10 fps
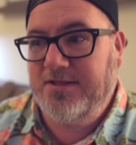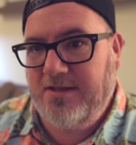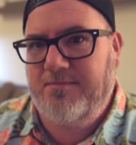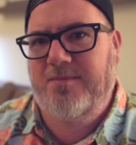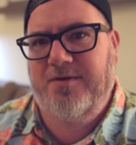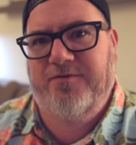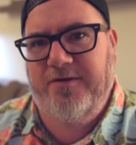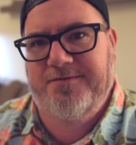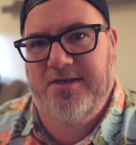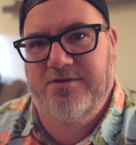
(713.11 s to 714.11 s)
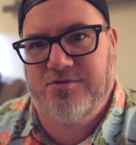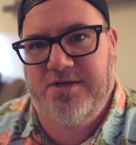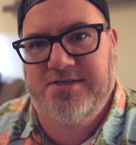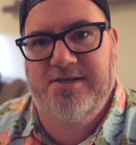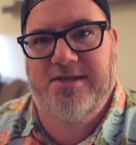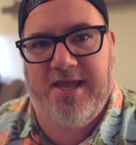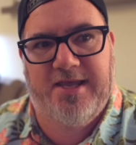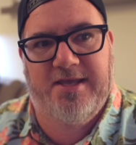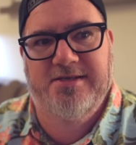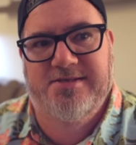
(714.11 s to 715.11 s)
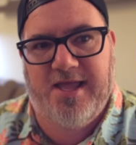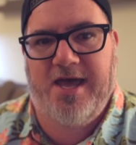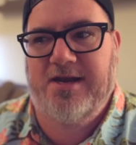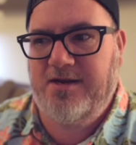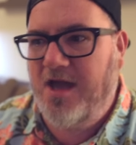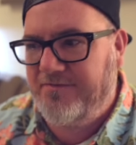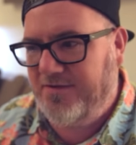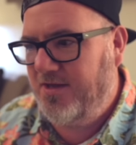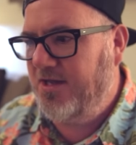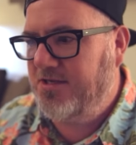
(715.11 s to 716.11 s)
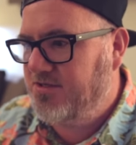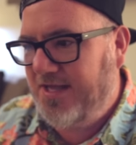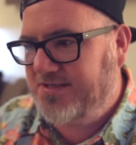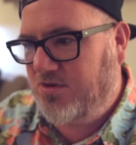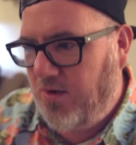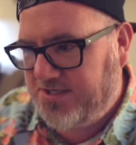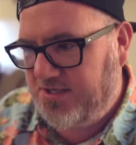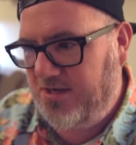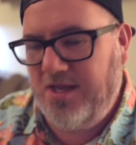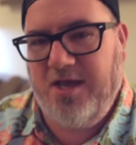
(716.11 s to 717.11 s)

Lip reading: that maybe 15 drinks a day is not enough. So that's the question.